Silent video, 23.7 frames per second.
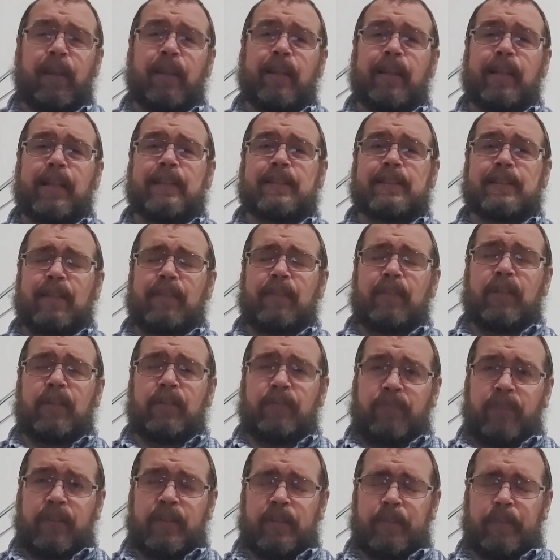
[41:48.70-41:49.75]
The 870
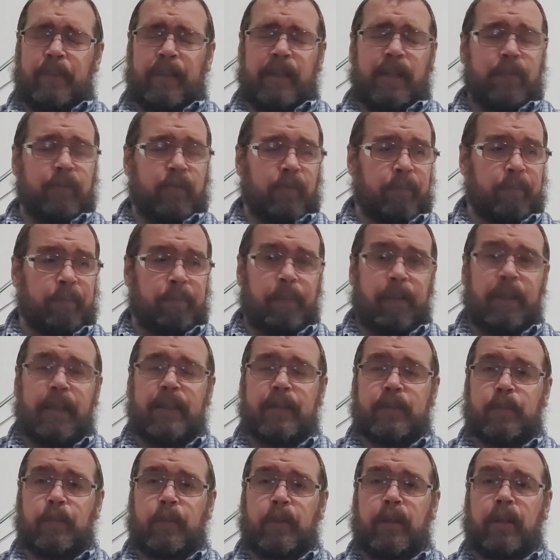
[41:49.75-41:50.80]
fits me every bit
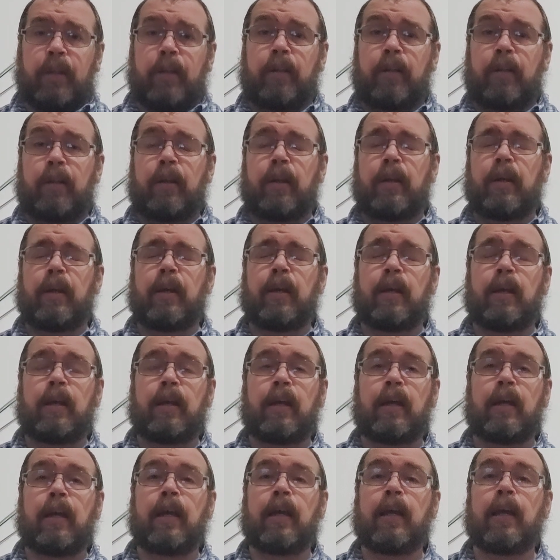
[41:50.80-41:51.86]
as well,
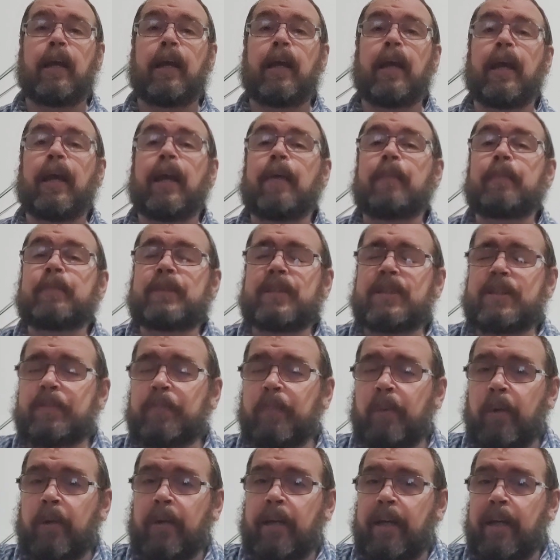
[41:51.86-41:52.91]
and I'm just
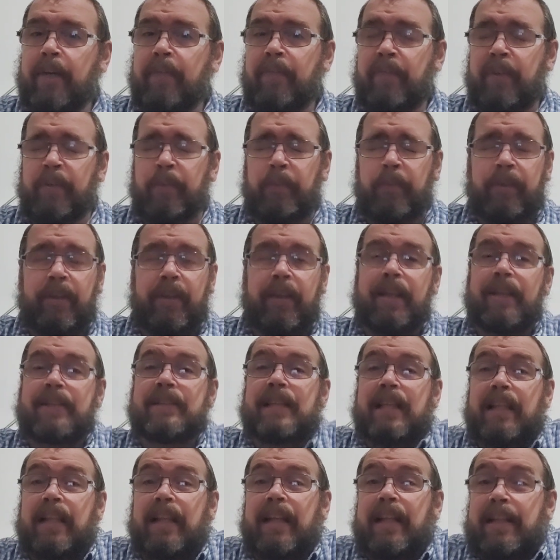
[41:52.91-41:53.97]
more confident with it because
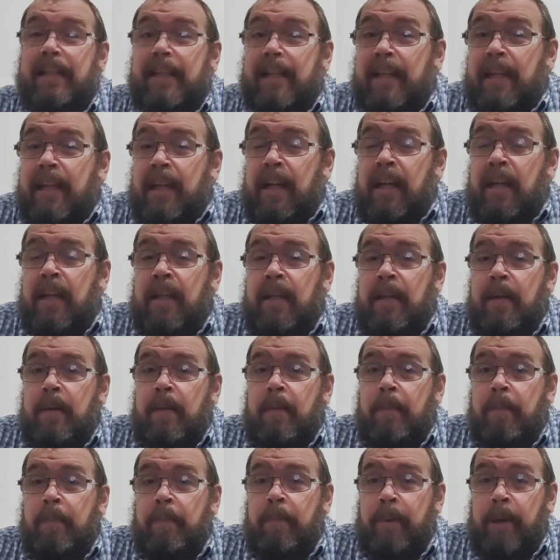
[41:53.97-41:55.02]
I like the gun
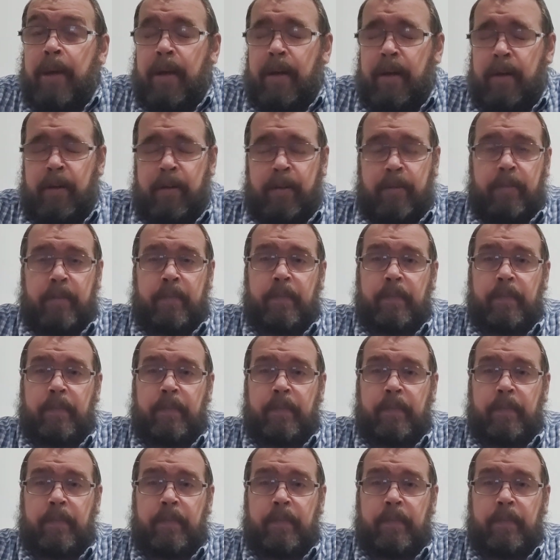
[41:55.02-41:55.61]
better.